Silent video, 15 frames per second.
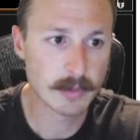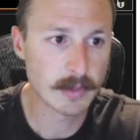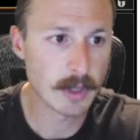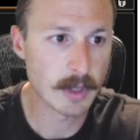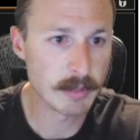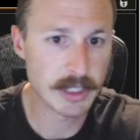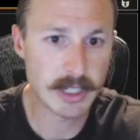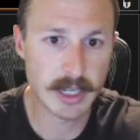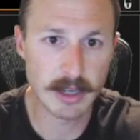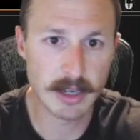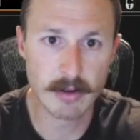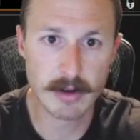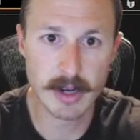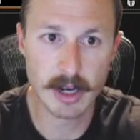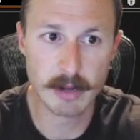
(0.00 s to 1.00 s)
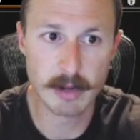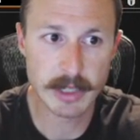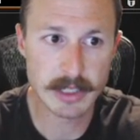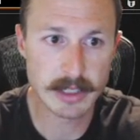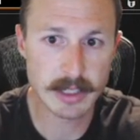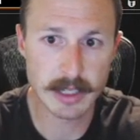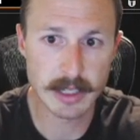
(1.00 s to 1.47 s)
I'm just saying oh no because
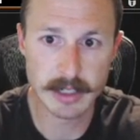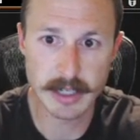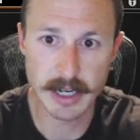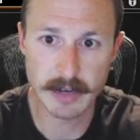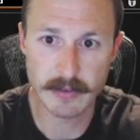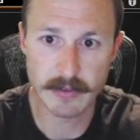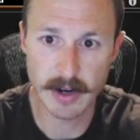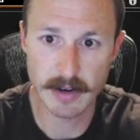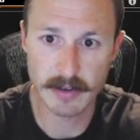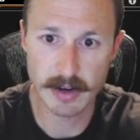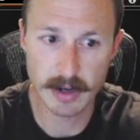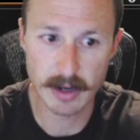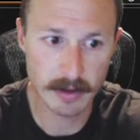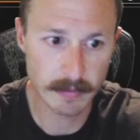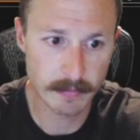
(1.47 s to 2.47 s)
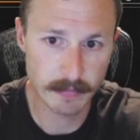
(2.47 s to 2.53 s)
it's gonna take forever.